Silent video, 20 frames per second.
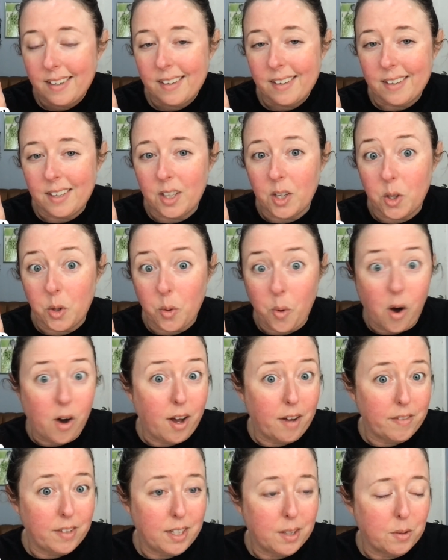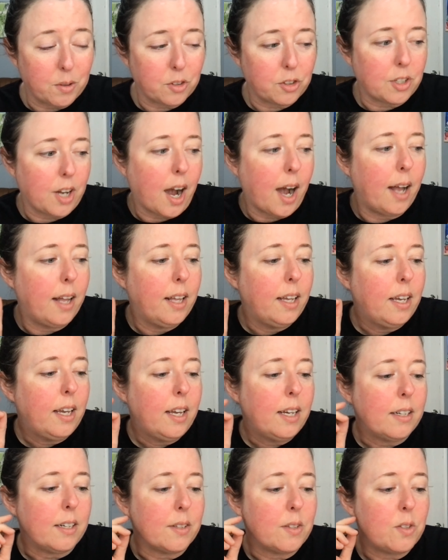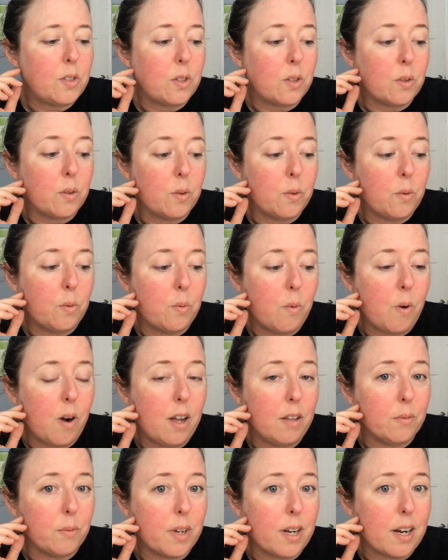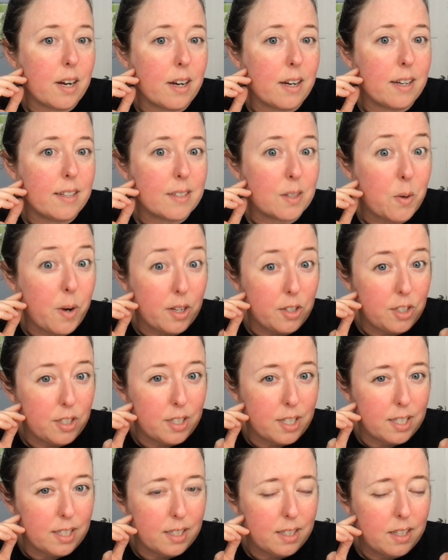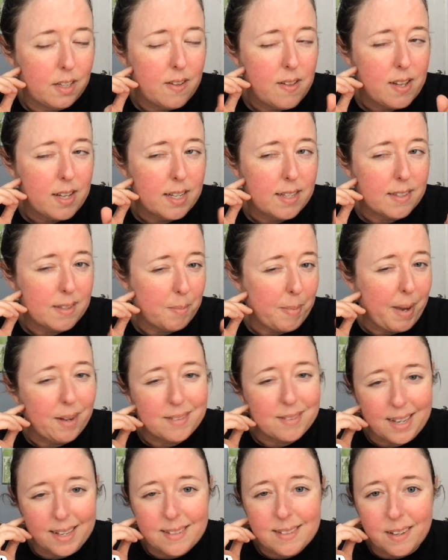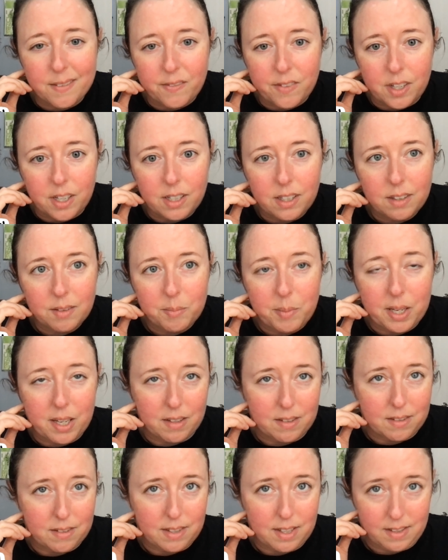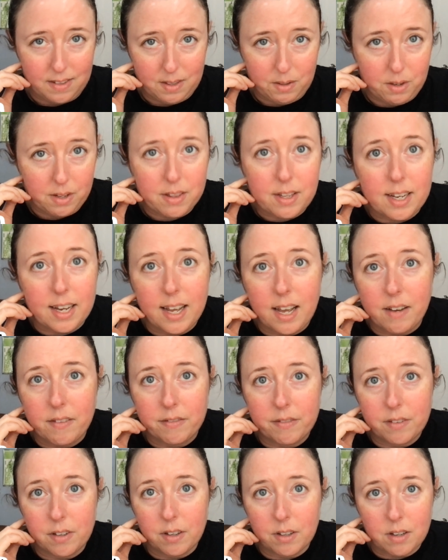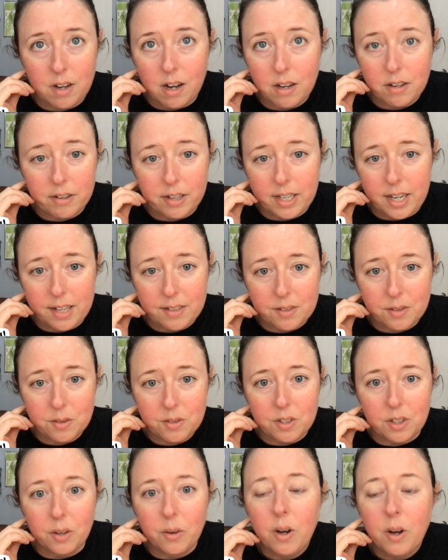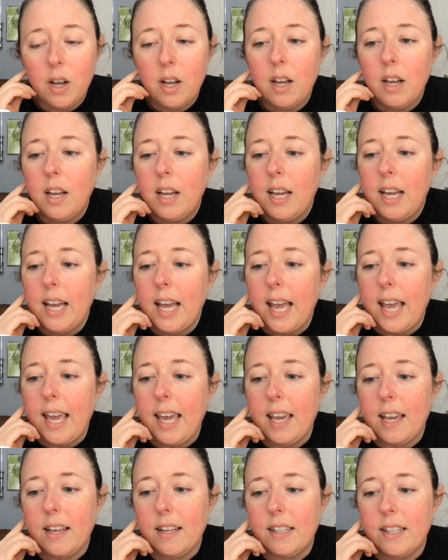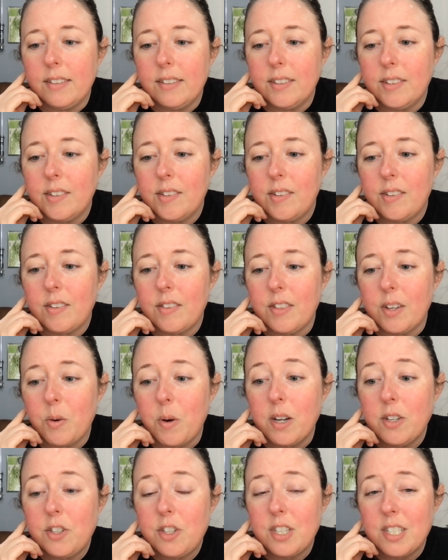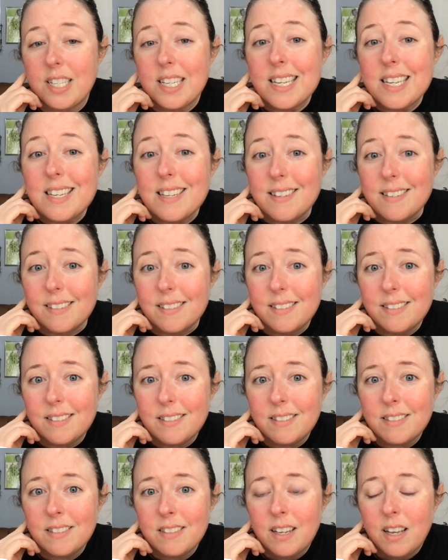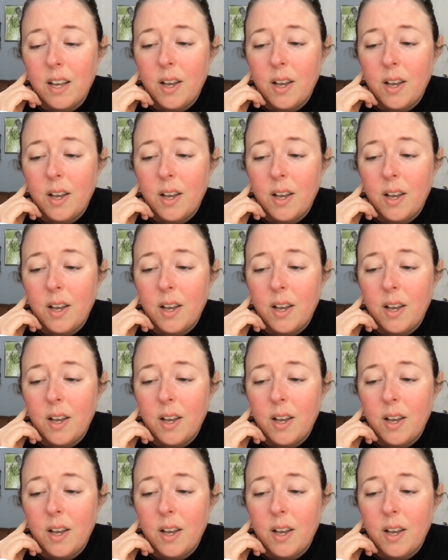you all have an equal shot. Let's do one where it's a question. It's about Dice Envy, because that's the only thing I have concrete answers to. And the question is,